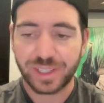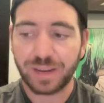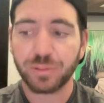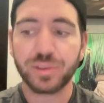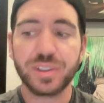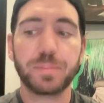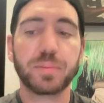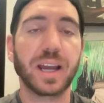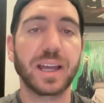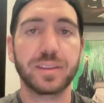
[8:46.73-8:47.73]
everyone deep
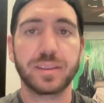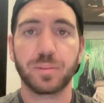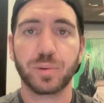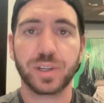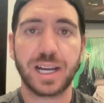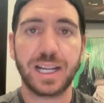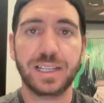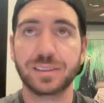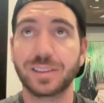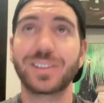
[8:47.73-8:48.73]
breath. We're
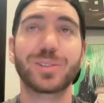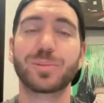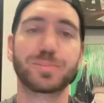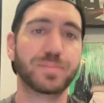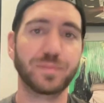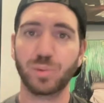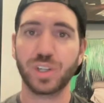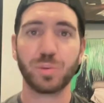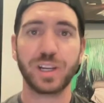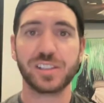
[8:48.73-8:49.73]
not, oh,
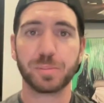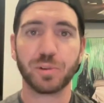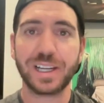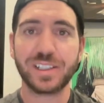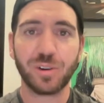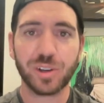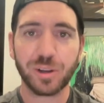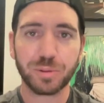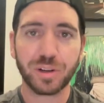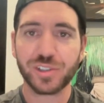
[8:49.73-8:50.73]
which way is the parade going
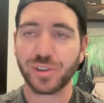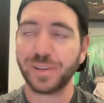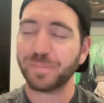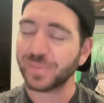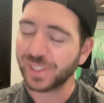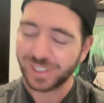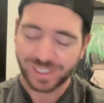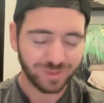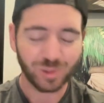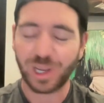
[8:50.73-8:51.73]
on Broad Street?
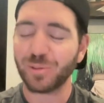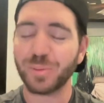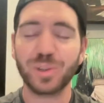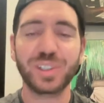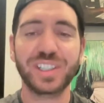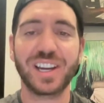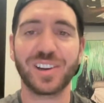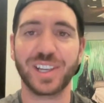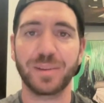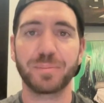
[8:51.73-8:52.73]
We're not remotely
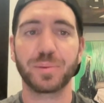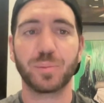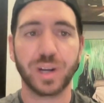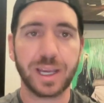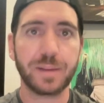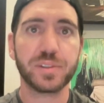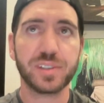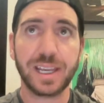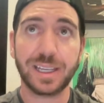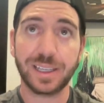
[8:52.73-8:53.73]
there yet. But what I am
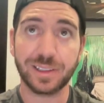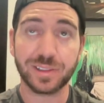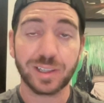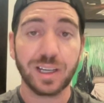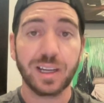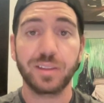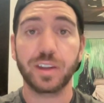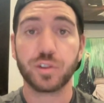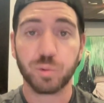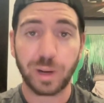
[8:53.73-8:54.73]
saying is
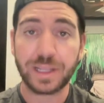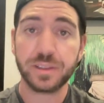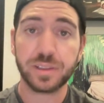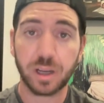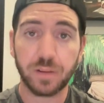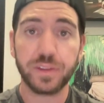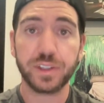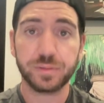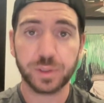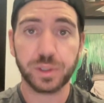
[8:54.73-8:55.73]
the trends of
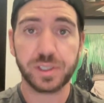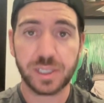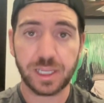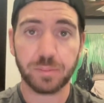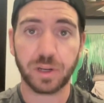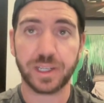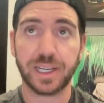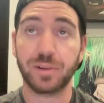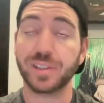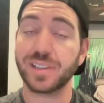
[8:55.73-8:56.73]
this Phillies team right
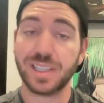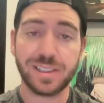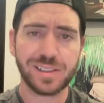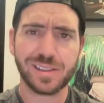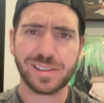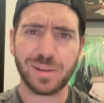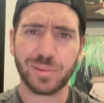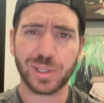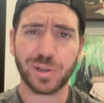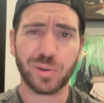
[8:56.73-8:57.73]
now, and it's easy to say
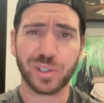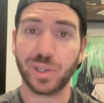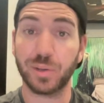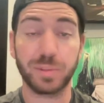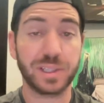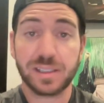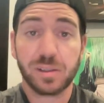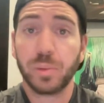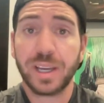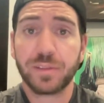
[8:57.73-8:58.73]
when they're going good, but that's
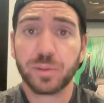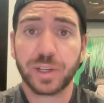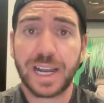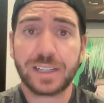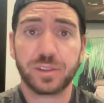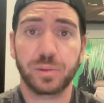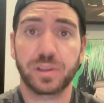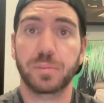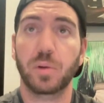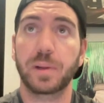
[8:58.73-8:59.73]
all we have to react to at
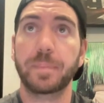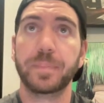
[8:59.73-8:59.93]
the moment,